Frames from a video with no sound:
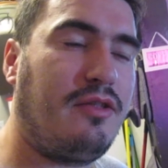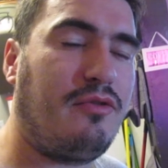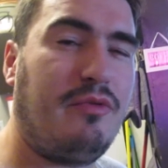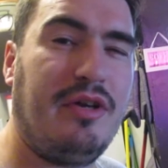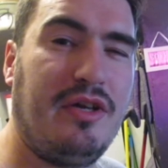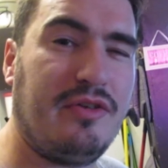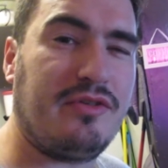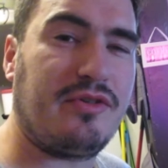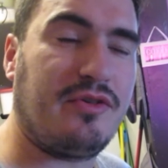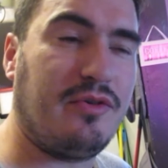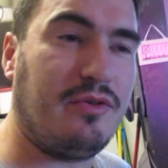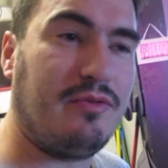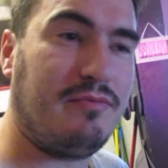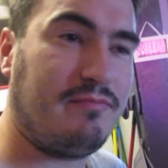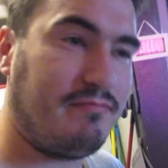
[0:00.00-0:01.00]
3 years
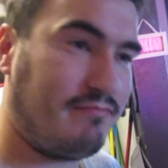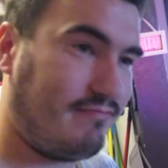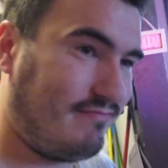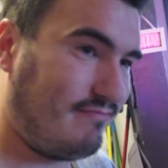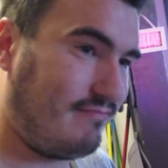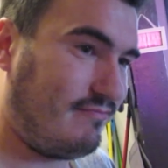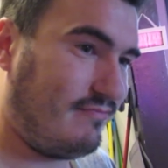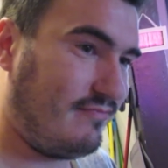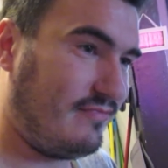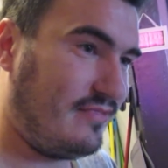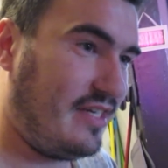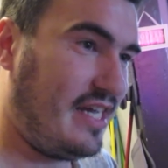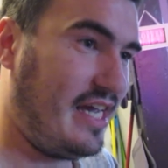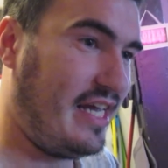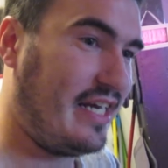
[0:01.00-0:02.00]
ago,
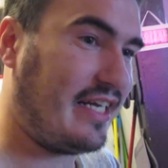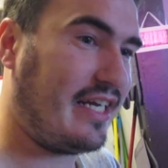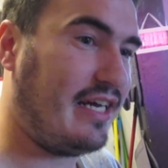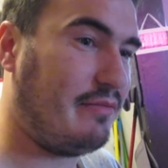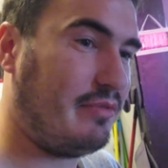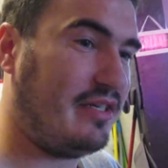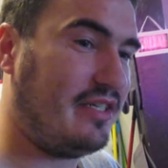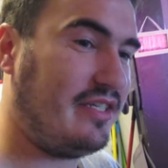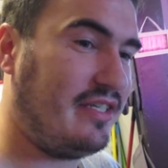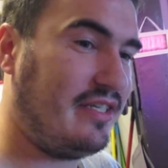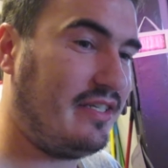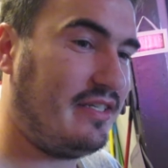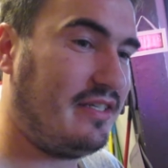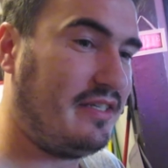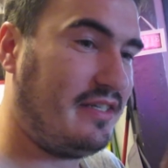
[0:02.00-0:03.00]
in a cupboard,
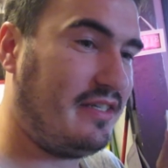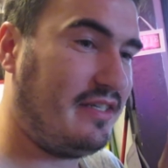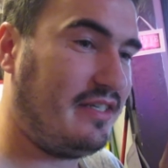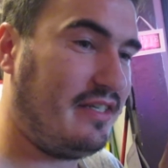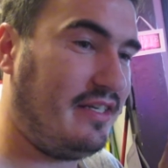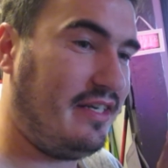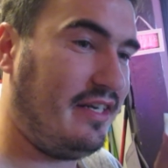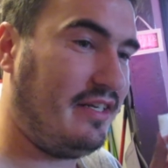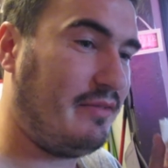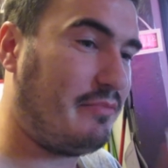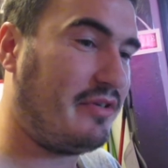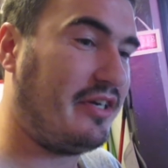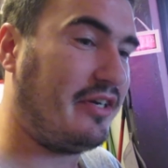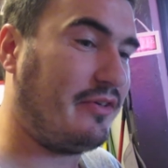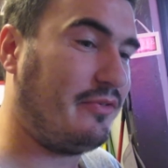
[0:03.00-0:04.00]
in the
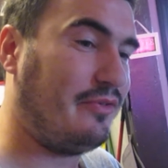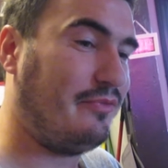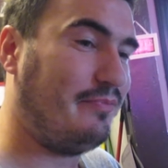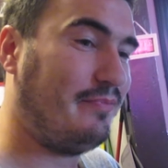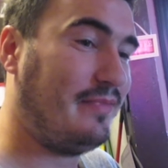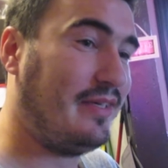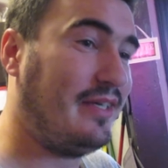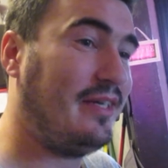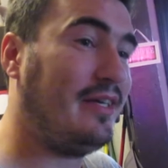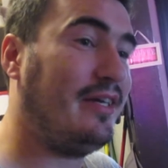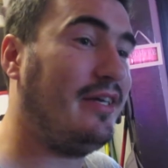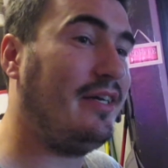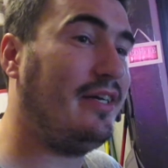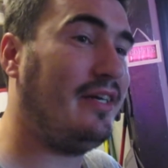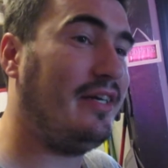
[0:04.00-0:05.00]
break room,
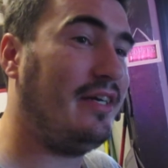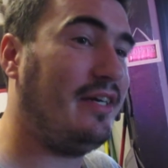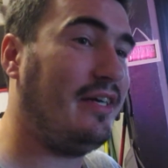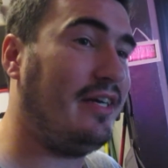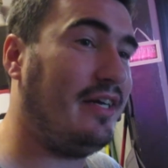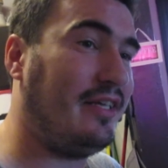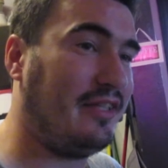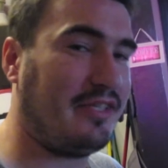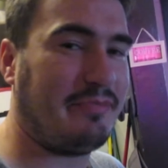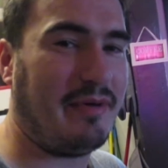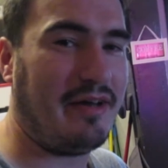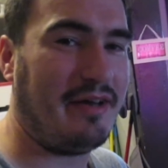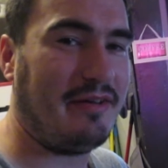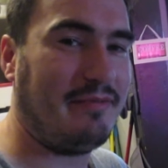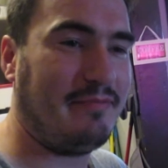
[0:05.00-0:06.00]
in the
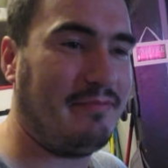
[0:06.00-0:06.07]
spa.